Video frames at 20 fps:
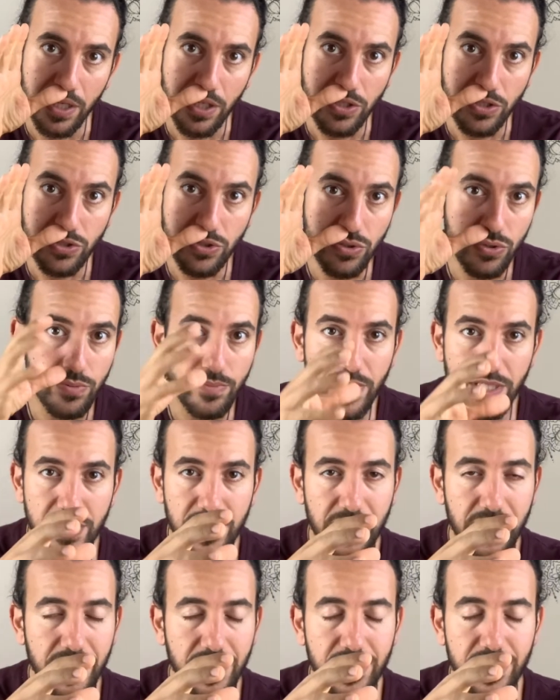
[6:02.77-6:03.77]
too much
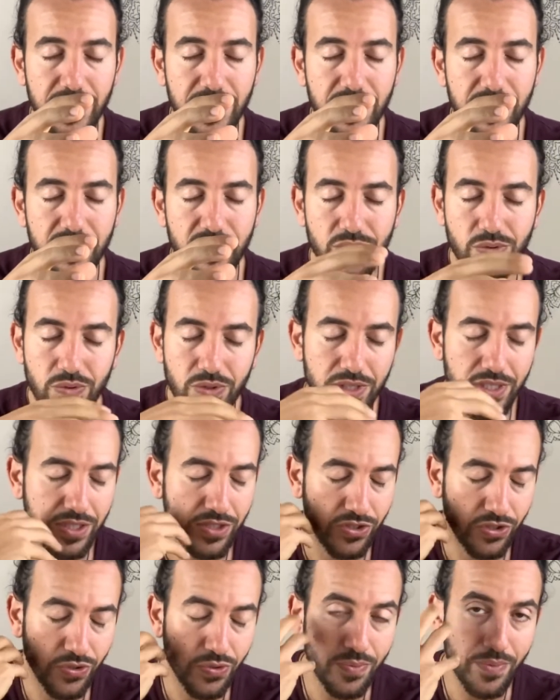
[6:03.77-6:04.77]
energy into it,
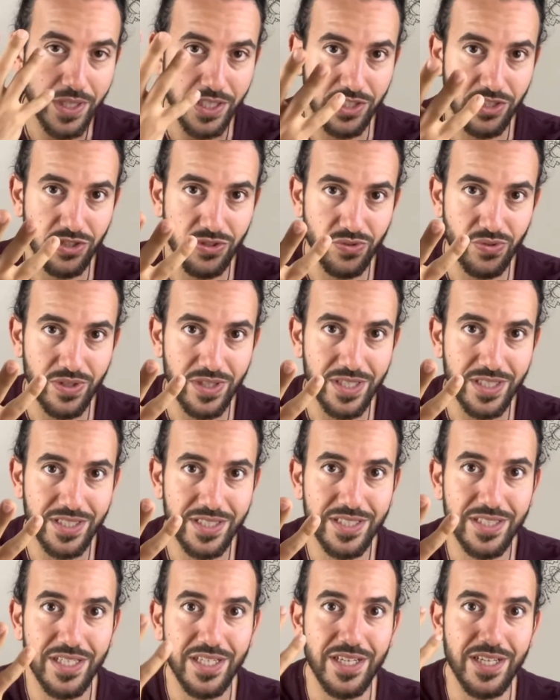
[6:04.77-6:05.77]
too much
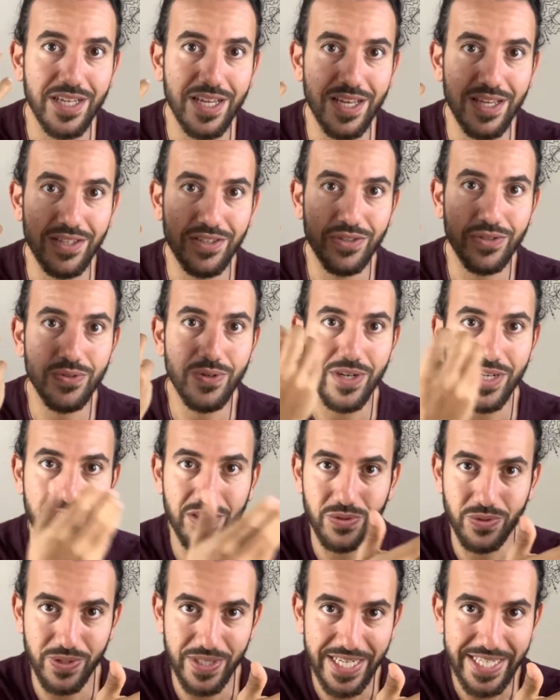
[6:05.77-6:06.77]
stress, you are
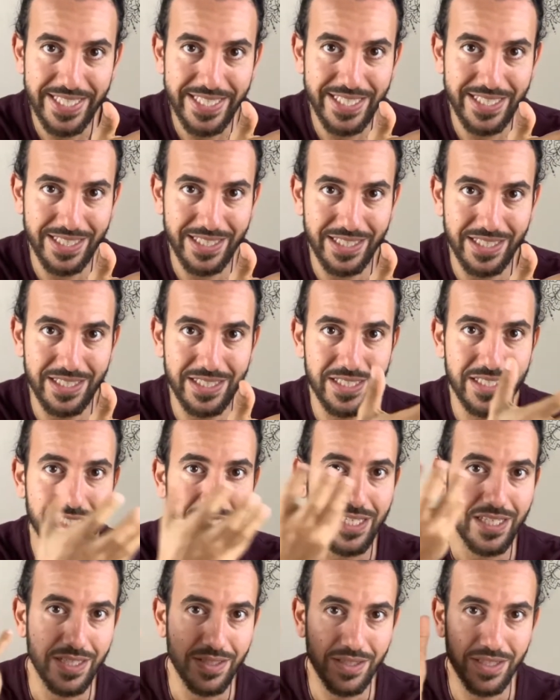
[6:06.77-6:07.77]
creating this
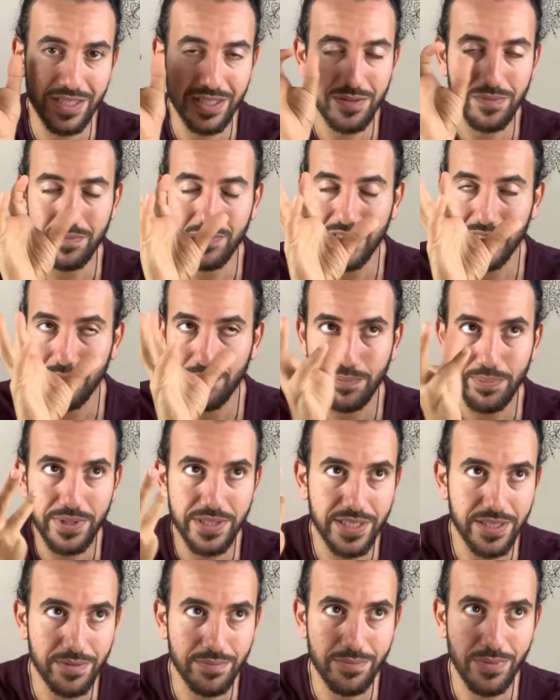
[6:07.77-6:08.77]

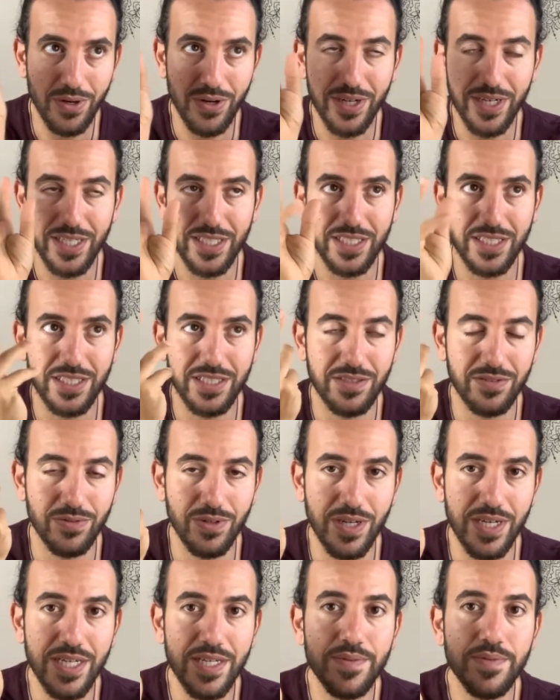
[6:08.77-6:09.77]
busy mind,
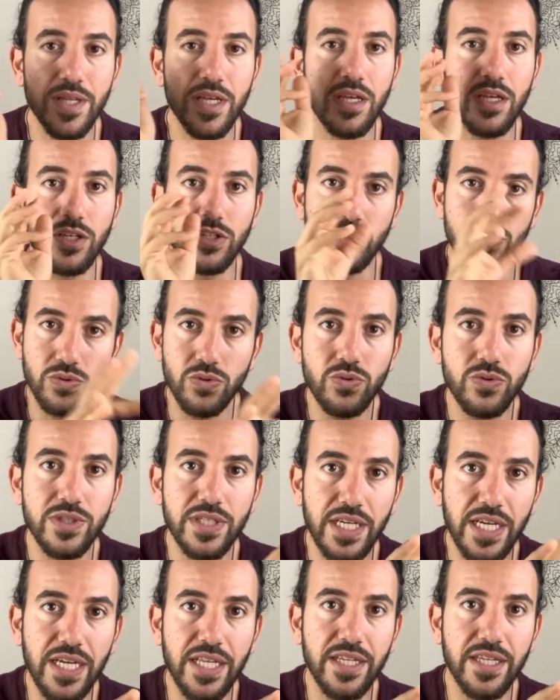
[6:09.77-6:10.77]
right? Do
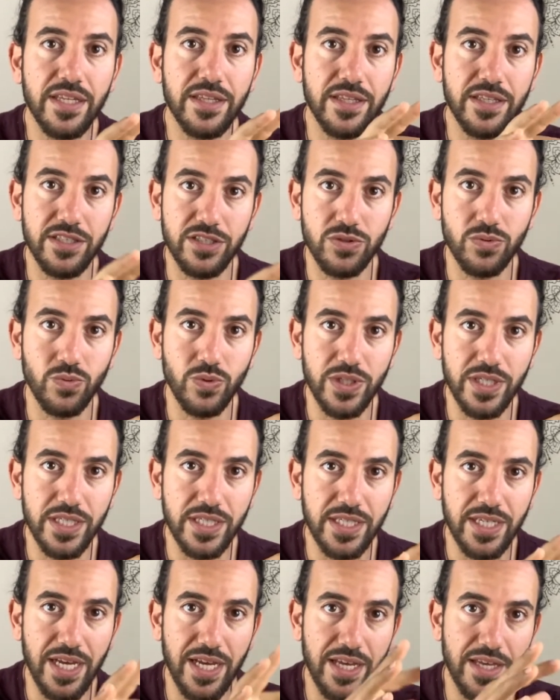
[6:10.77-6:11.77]
need this
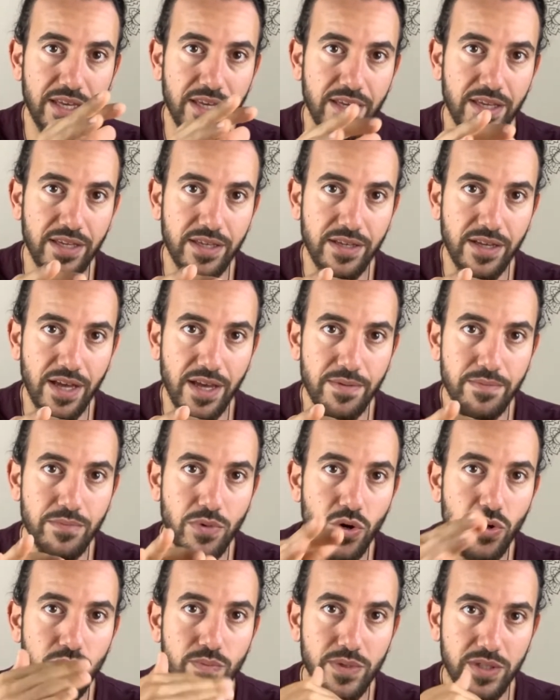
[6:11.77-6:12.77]
week a
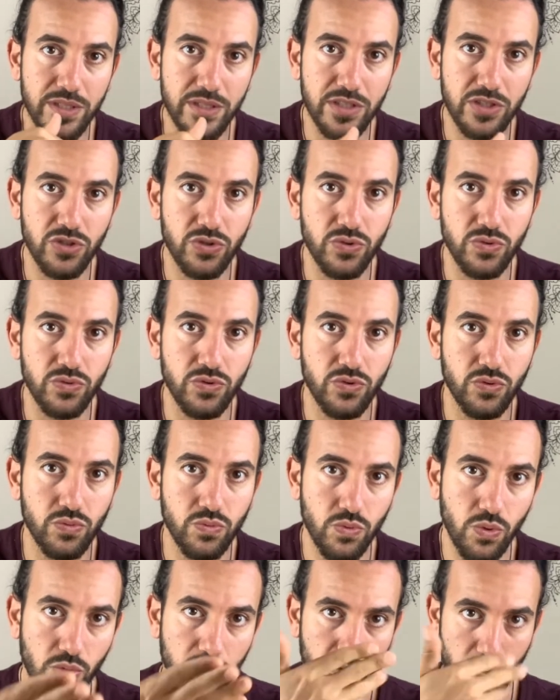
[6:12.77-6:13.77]
moment to
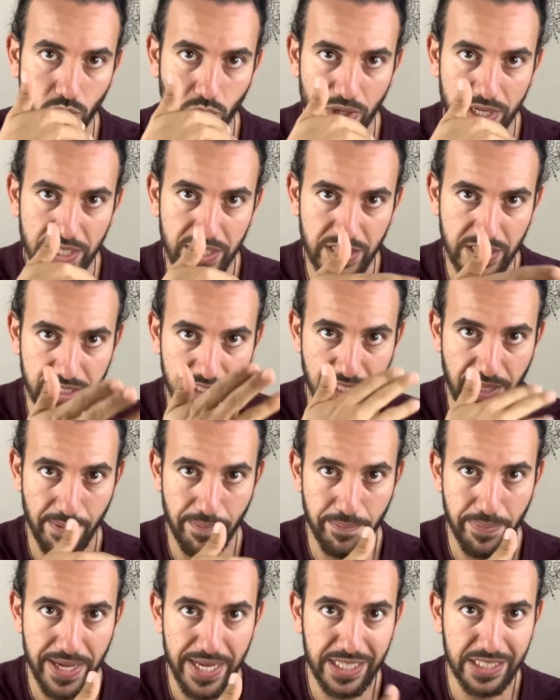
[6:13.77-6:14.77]
walk away, to step
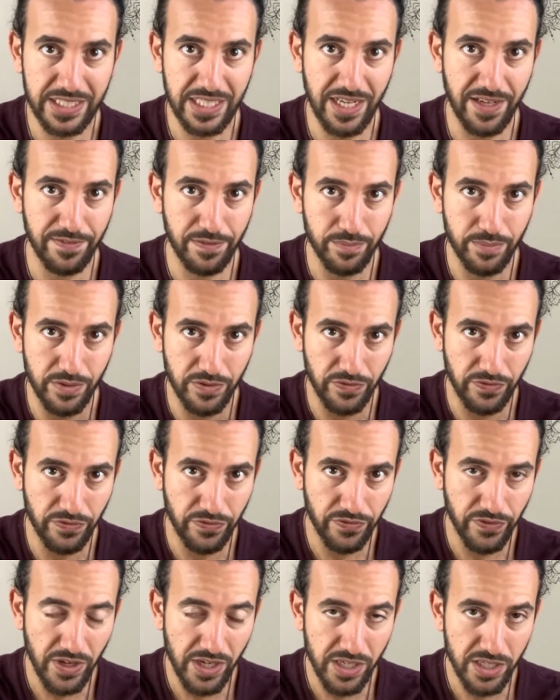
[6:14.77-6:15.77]
back, to have a bit of
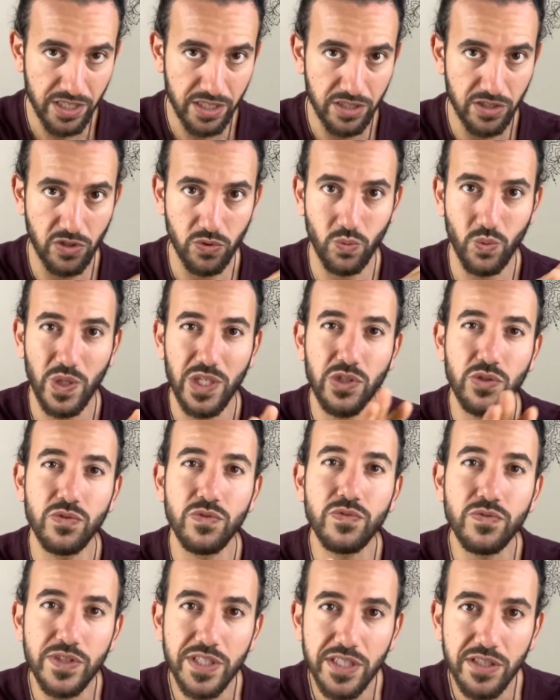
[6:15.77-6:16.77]
fun when you
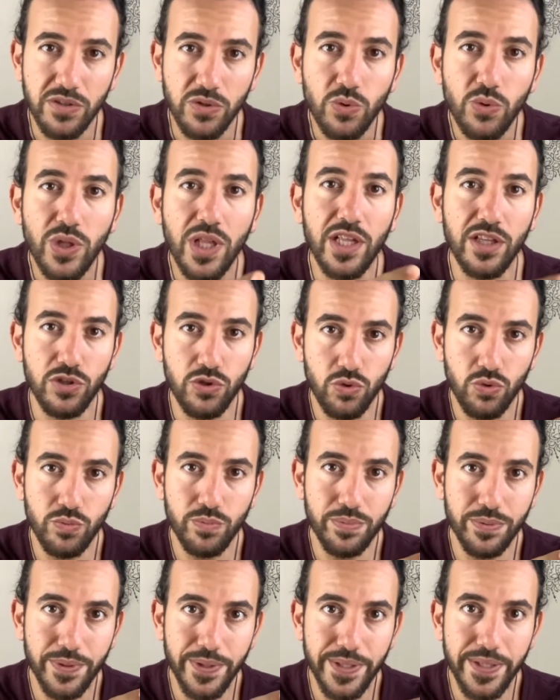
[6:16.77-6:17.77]
feel a little
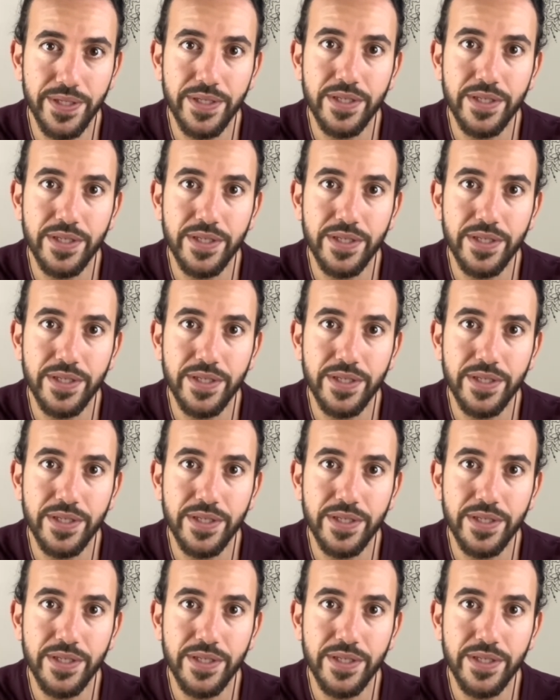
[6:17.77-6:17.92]
bit